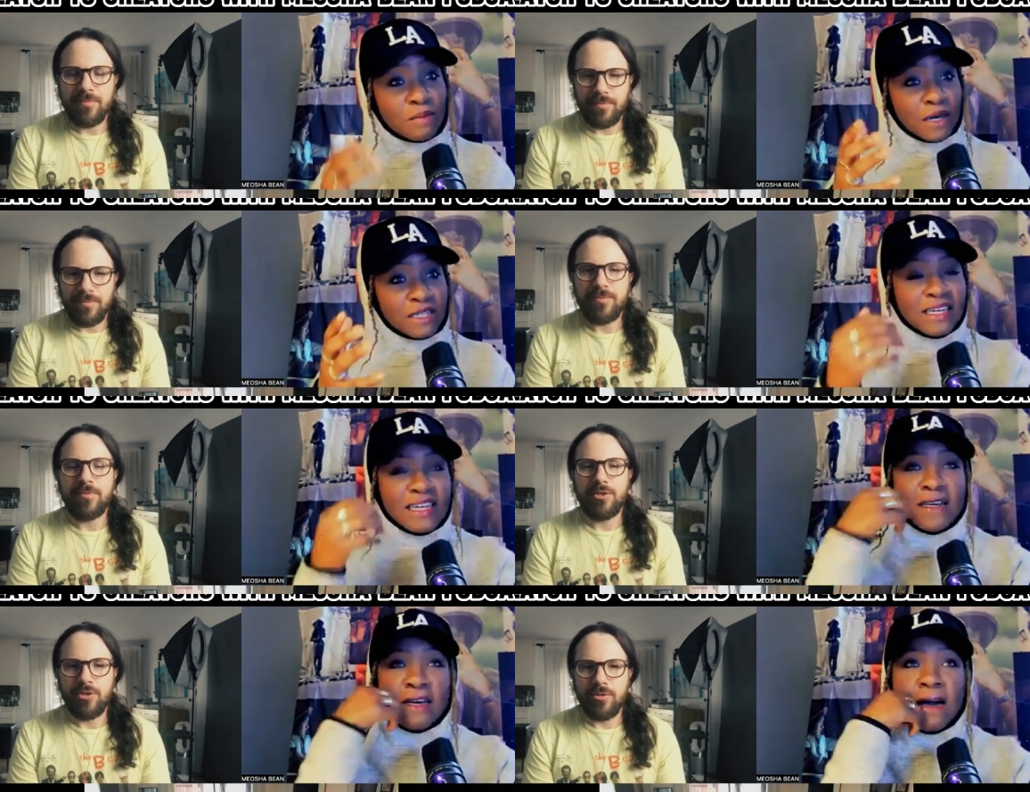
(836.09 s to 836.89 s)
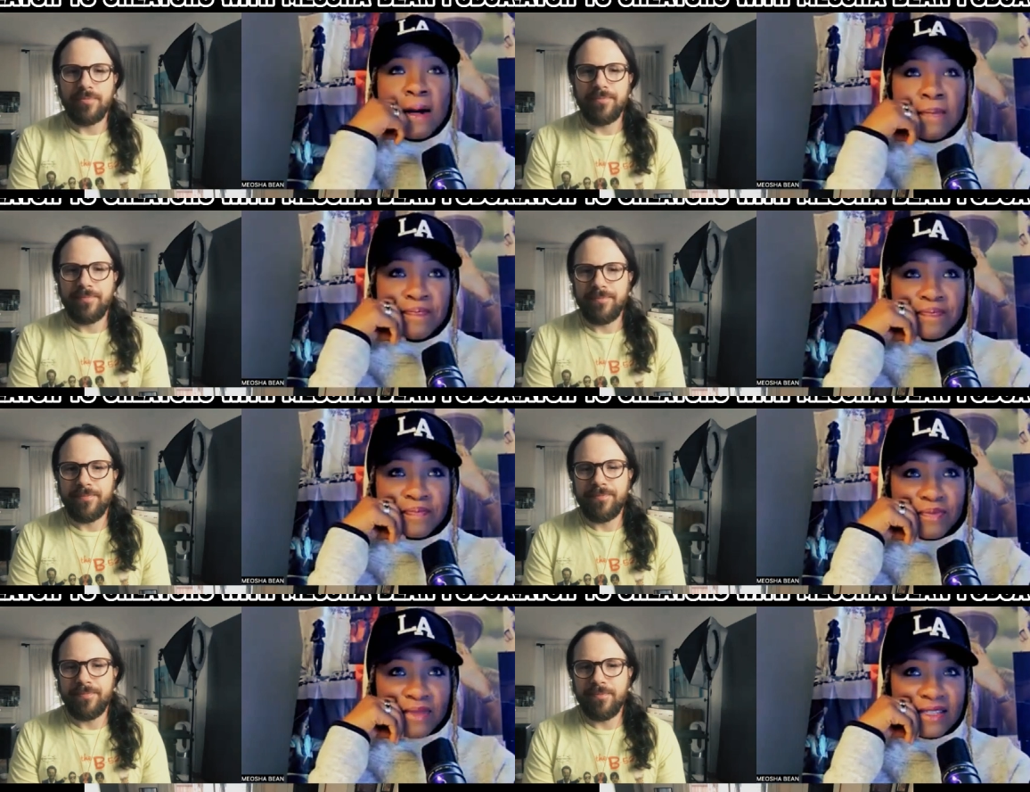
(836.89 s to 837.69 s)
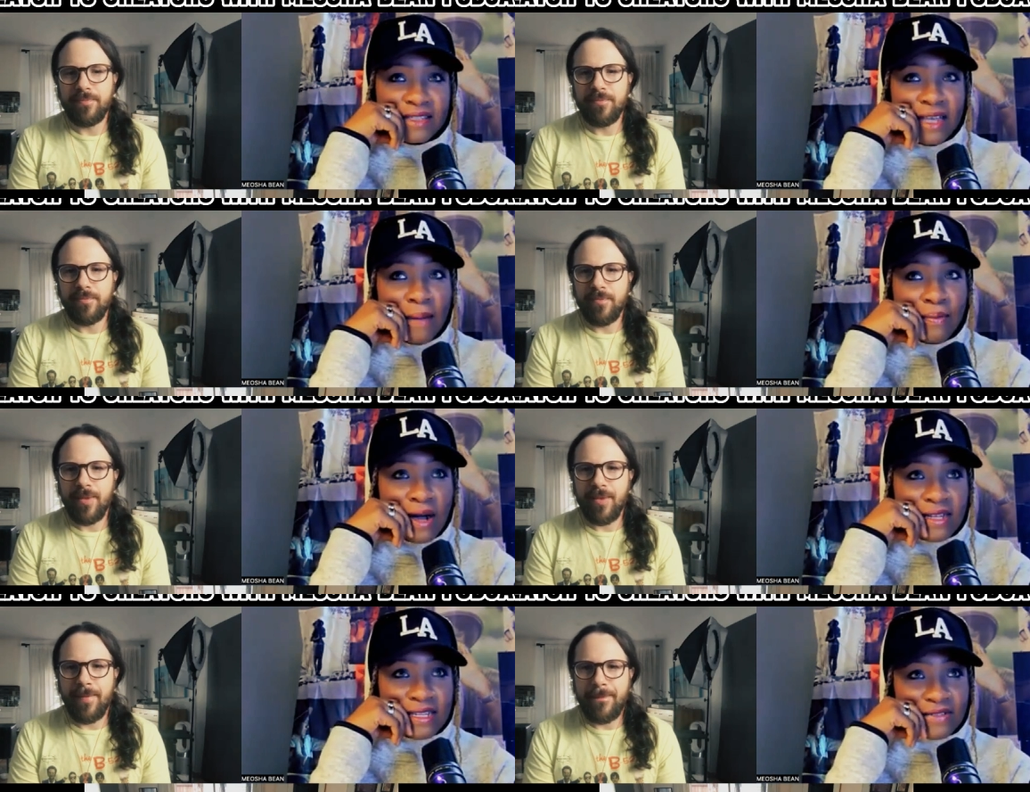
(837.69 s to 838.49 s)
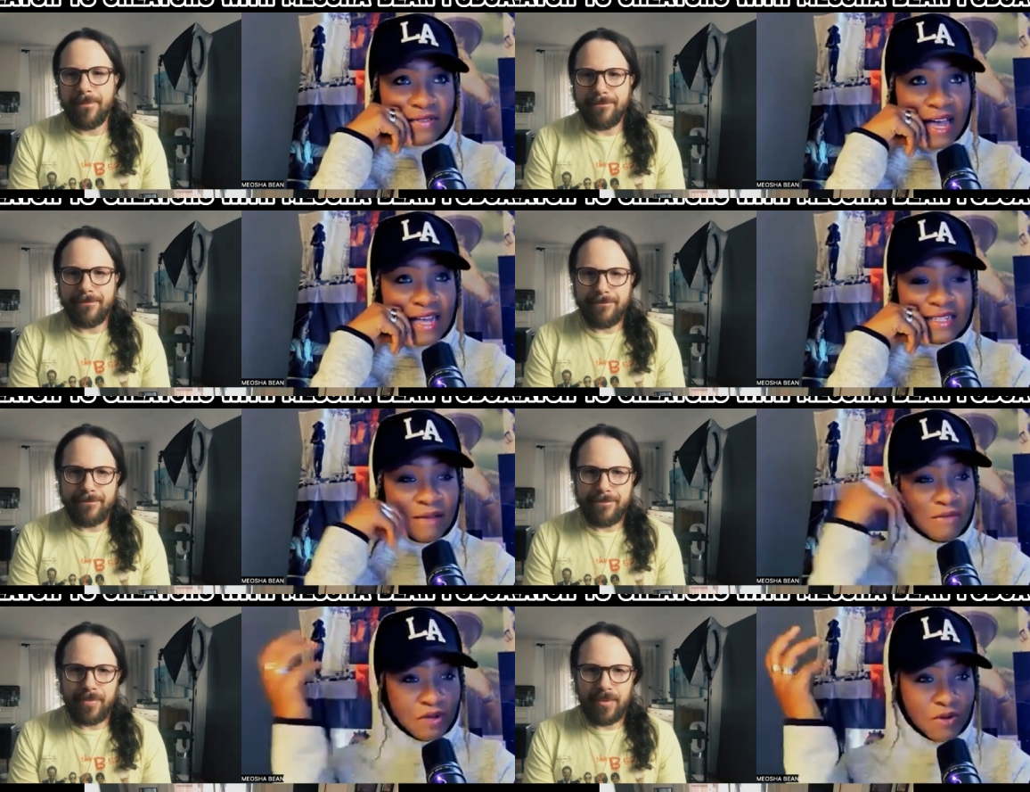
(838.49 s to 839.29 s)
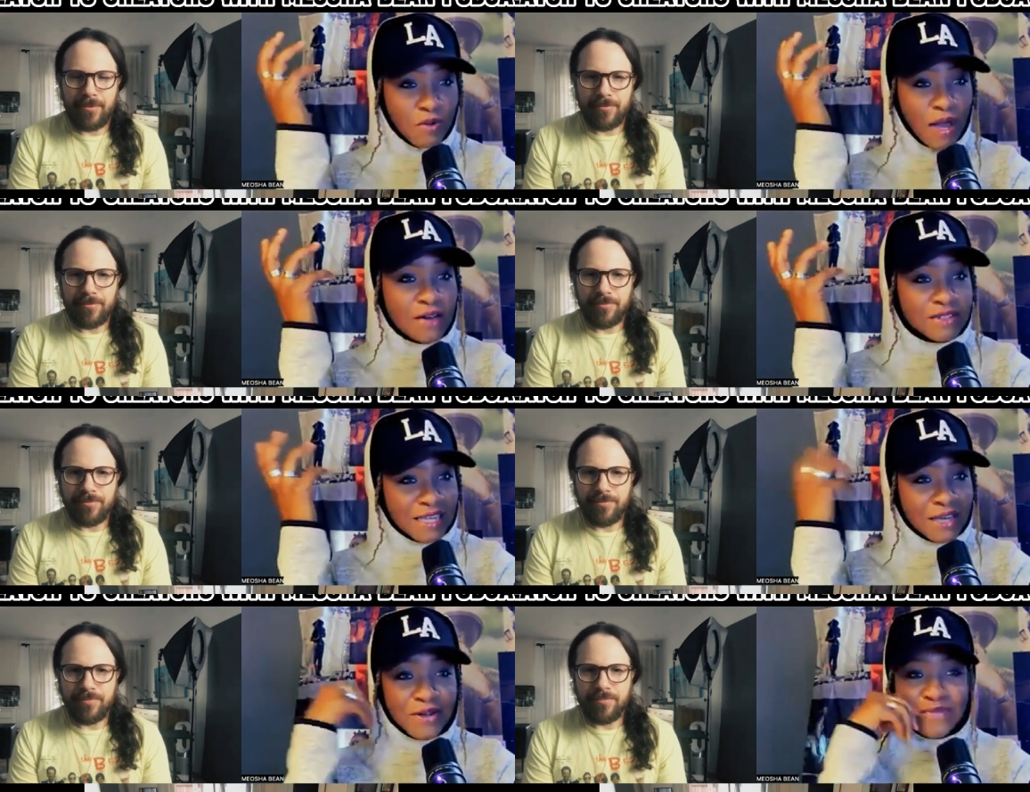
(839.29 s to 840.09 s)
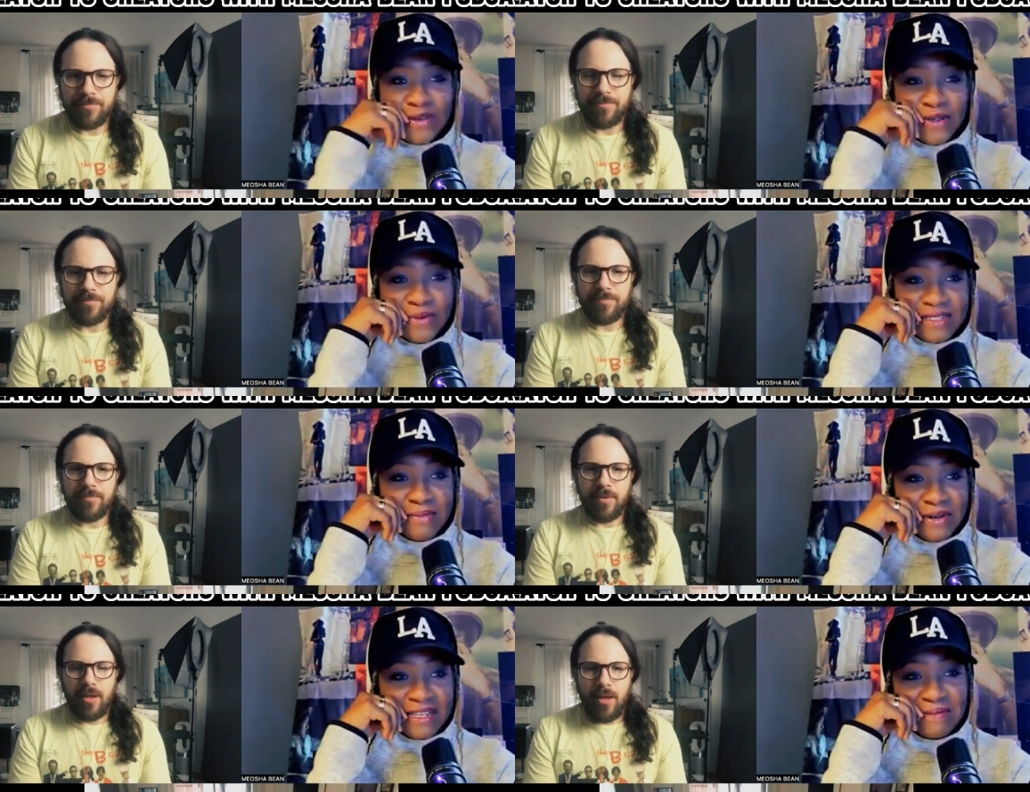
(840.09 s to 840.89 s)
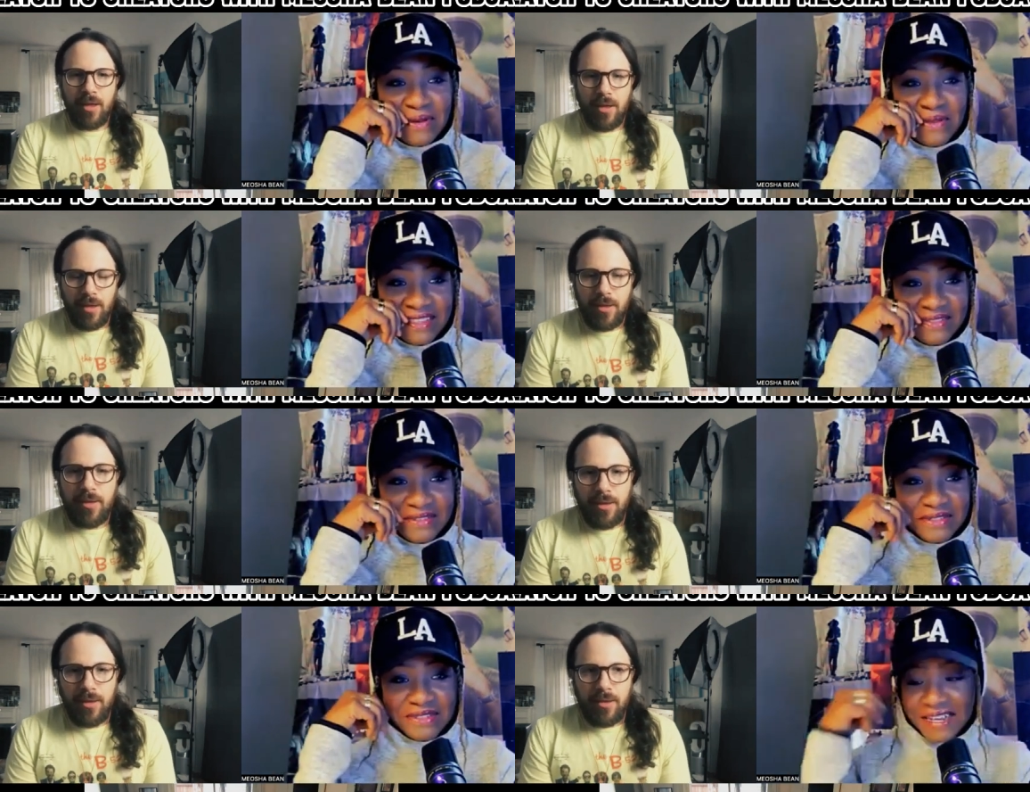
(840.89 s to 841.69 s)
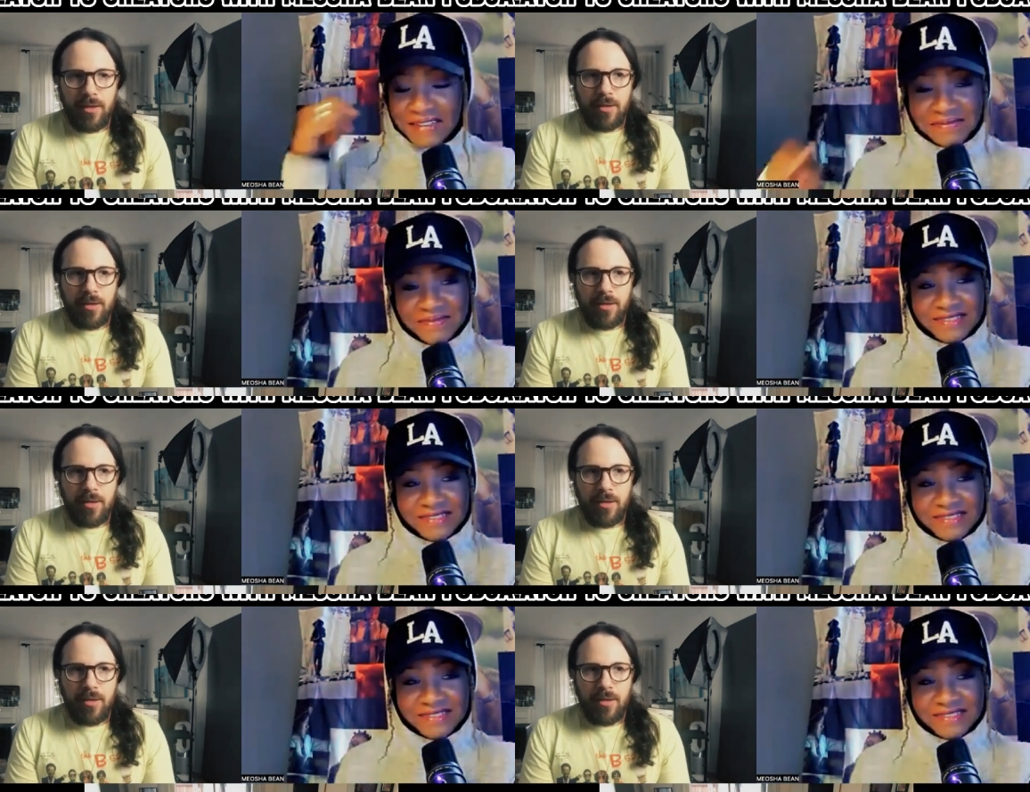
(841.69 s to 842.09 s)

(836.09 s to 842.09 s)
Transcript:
Speaker 1: But um, that process of casting, I'm sure. How did that go for you? Was it pretty smooth, would you say?